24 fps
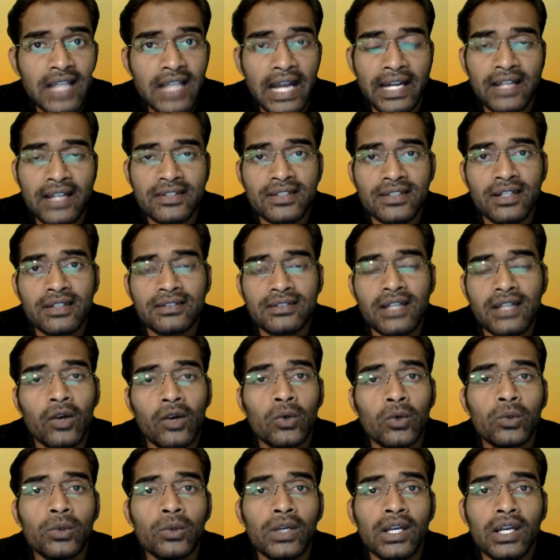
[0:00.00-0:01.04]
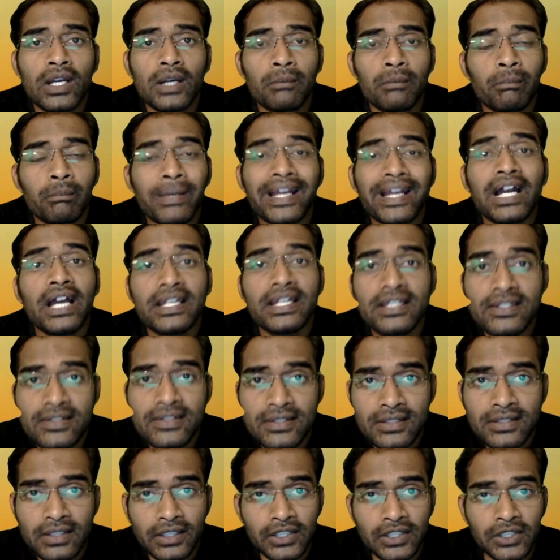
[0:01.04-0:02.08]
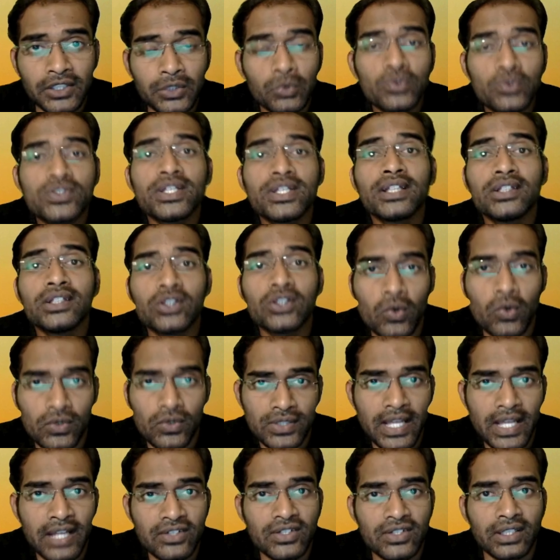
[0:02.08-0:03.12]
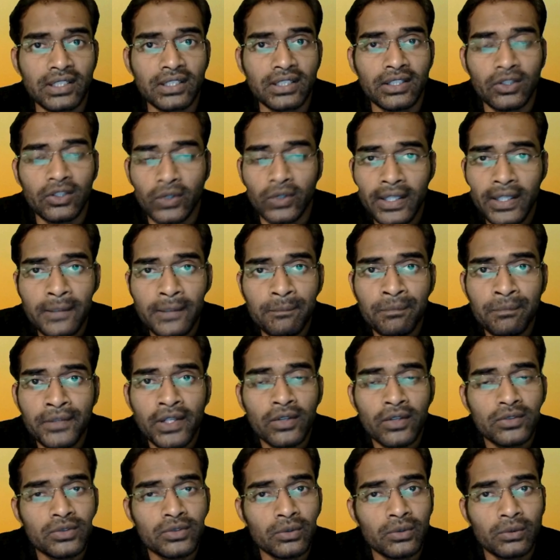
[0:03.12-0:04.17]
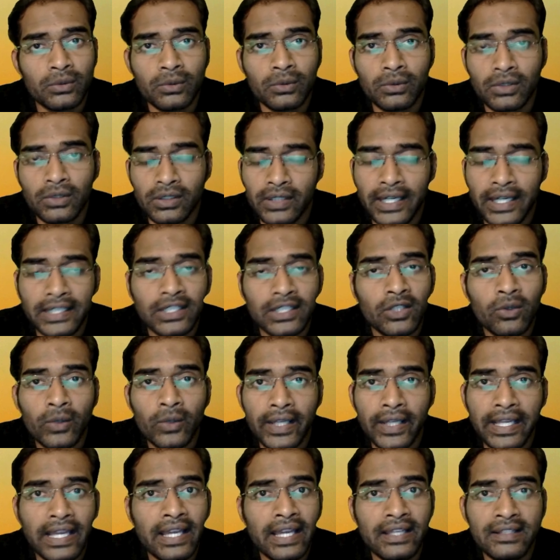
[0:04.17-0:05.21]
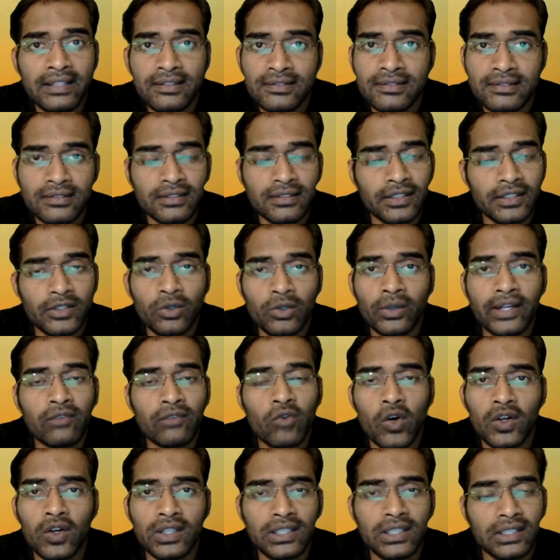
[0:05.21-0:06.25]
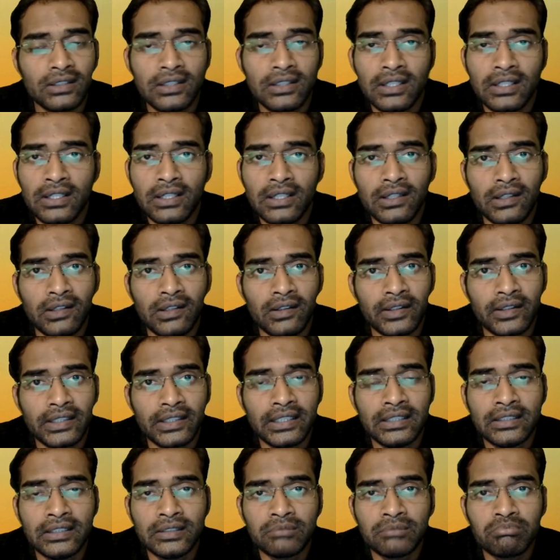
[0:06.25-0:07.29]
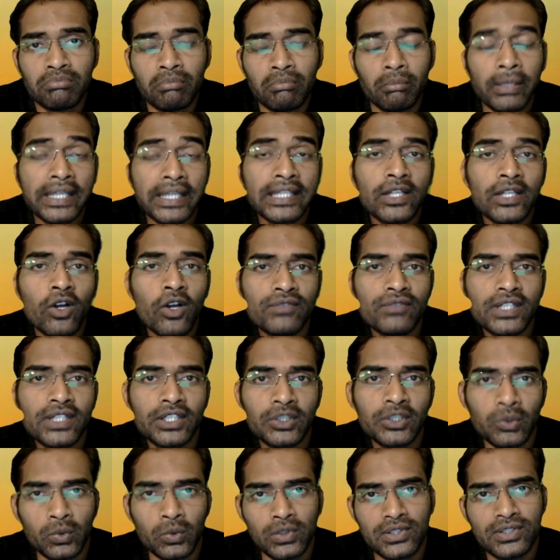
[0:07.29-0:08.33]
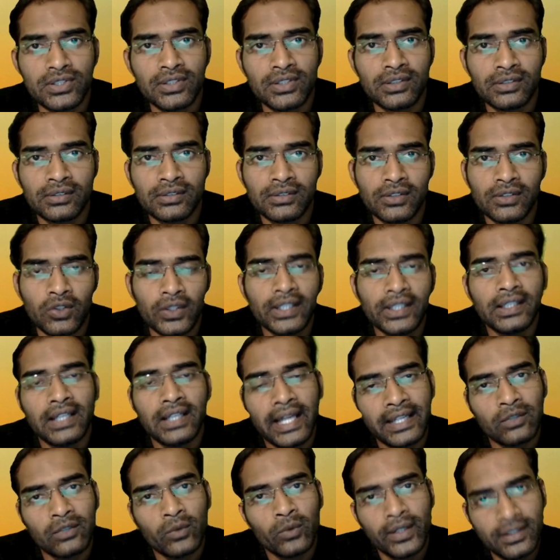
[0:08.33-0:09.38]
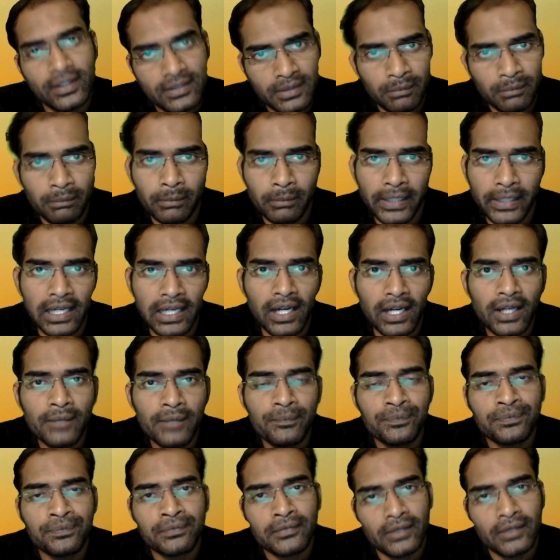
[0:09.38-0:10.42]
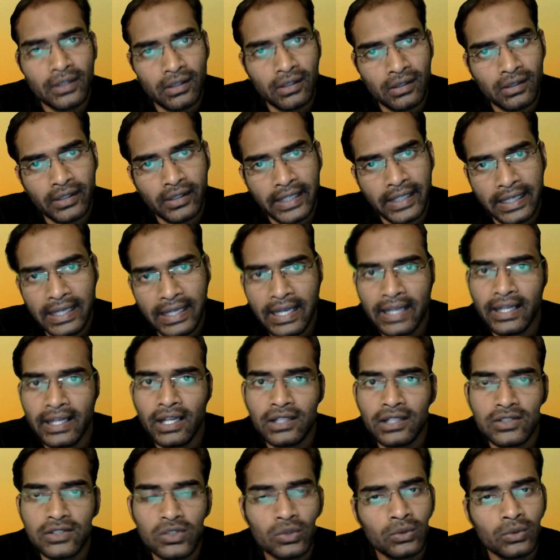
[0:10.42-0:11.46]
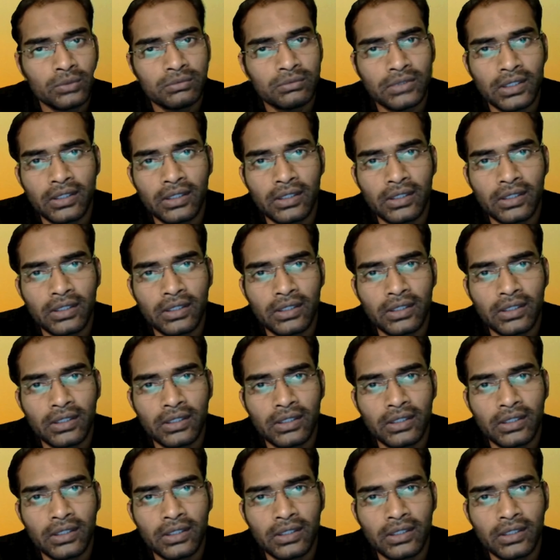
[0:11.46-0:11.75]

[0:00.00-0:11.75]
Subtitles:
and as well as how Pega is using those actually. Okay, so right now AI is evolved in many of the tools. Okay, likewise Pega, AI also